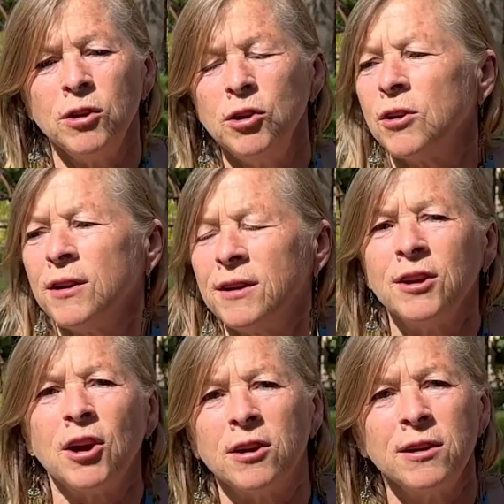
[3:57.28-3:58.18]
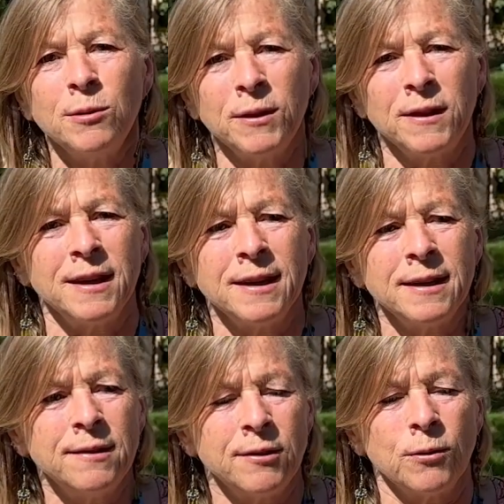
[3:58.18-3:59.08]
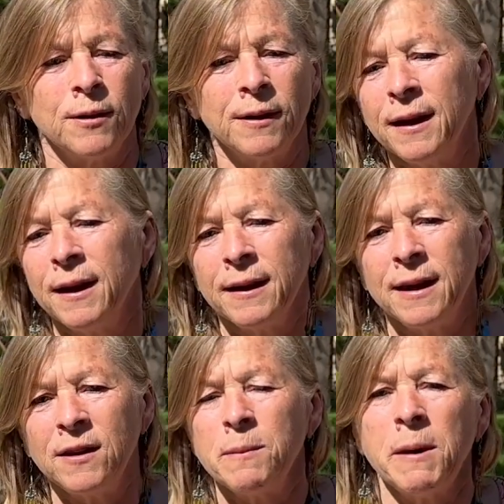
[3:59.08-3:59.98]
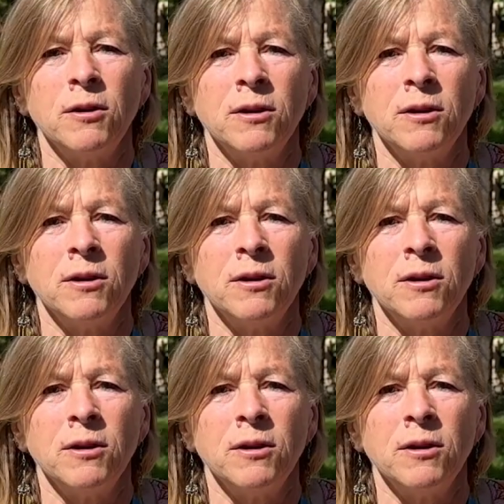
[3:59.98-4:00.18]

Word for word: you're going to garden with kids or get them out